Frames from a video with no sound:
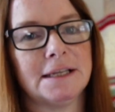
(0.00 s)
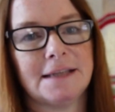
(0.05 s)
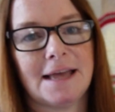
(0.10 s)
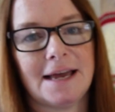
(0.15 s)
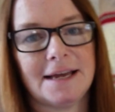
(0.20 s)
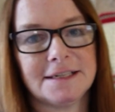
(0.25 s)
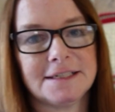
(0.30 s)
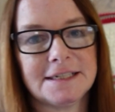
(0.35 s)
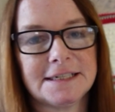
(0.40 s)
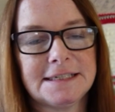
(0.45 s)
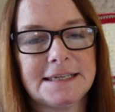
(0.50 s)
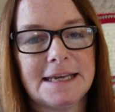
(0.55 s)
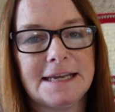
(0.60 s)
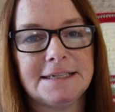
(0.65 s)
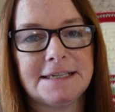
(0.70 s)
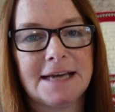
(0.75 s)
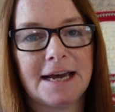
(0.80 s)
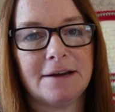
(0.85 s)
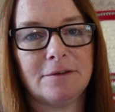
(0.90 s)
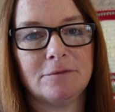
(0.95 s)
like to sit
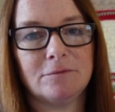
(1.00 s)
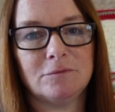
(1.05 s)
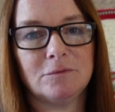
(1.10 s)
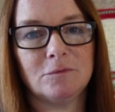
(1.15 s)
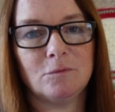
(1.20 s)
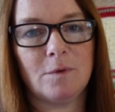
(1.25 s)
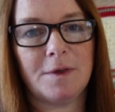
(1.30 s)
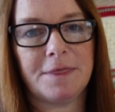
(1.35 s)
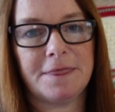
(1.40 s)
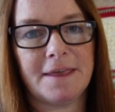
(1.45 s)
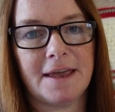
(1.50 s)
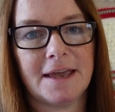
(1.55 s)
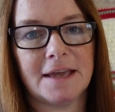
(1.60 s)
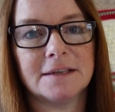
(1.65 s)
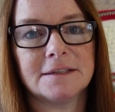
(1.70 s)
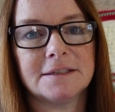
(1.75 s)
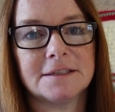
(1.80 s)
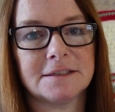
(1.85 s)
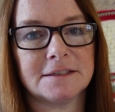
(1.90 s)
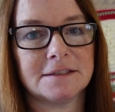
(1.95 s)
down with
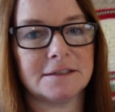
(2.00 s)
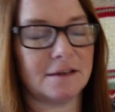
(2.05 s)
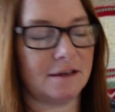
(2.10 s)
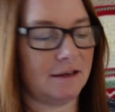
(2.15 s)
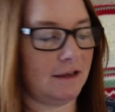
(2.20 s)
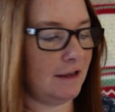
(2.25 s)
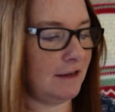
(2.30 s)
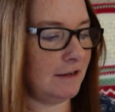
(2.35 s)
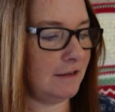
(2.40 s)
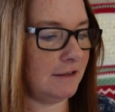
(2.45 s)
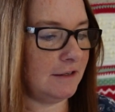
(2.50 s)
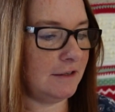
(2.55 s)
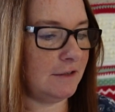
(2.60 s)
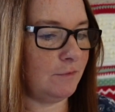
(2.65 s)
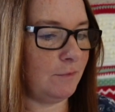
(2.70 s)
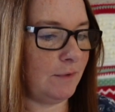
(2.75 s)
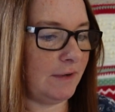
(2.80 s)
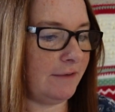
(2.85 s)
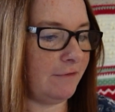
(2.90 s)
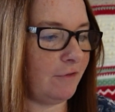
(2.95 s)
this, and
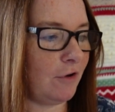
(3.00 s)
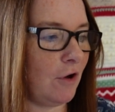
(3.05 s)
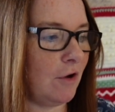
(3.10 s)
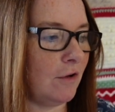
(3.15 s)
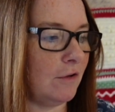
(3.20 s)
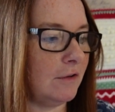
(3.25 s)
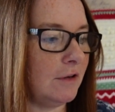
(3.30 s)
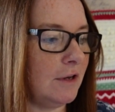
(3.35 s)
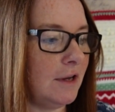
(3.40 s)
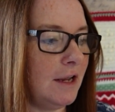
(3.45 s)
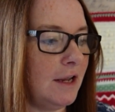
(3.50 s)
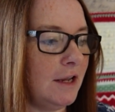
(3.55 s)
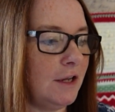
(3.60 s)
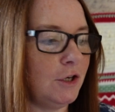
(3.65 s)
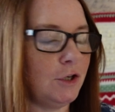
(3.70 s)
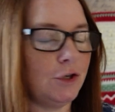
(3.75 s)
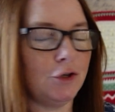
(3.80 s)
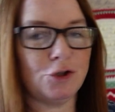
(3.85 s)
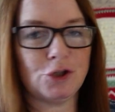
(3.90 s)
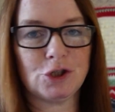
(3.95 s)
when I've got,
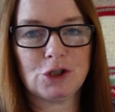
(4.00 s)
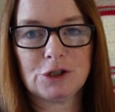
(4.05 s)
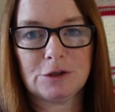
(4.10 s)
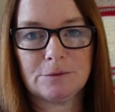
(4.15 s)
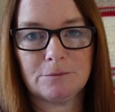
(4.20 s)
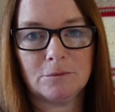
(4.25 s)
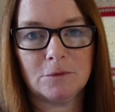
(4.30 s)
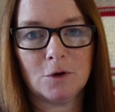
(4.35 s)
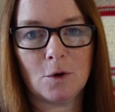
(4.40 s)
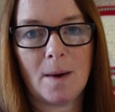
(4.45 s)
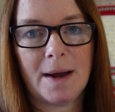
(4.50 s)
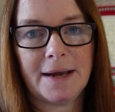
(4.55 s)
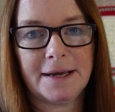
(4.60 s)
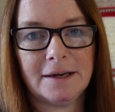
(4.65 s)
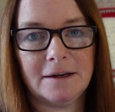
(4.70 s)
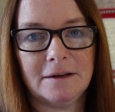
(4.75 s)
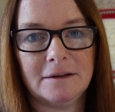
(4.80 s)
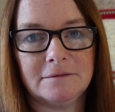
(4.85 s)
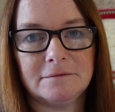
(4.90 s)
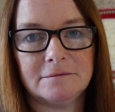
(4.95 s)
you know, just some
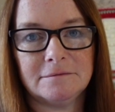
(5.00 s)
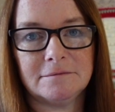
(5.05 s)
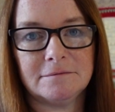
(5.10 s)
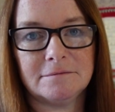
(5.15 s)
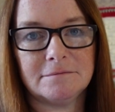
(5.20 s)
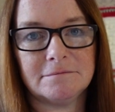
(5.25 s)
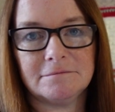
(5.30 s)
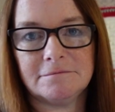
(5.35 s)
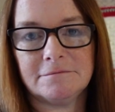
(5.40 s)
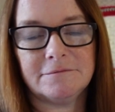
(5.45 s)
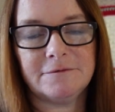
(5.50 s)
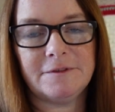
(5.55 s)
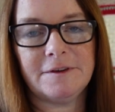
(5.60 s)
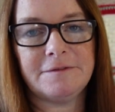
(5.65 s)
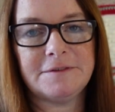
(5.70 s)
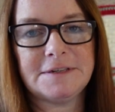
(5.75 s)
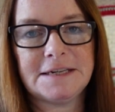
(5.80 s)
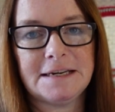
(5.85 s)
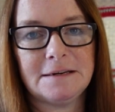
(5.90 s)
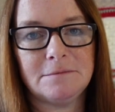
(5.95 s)
quiet
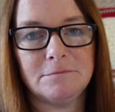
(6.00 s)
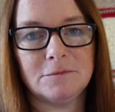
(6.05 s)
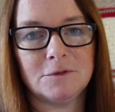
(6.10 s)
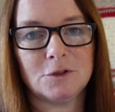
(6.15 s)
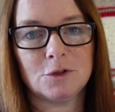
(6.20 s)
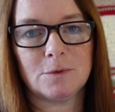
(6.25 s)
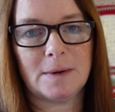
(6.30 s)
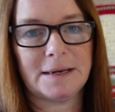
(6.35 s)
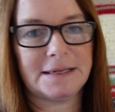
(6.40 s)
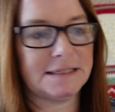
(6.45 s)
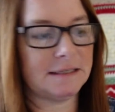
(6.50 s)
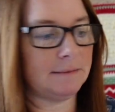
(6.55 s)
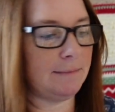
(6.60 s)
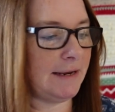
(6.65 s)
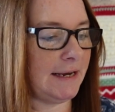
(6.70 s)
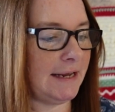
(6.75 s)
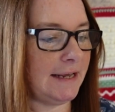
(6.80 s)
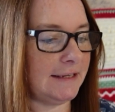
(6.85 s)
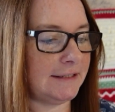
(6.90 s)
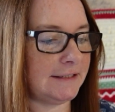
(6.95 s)
15-20
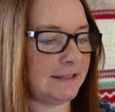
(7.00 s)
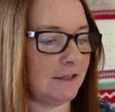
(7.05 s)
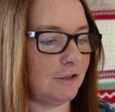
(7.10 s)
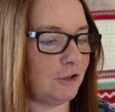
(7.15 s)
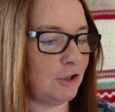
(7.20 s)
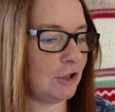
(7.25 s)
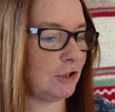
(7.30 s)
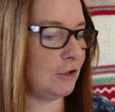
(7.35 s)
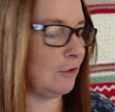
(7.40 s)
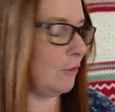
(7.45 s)
minutes, and just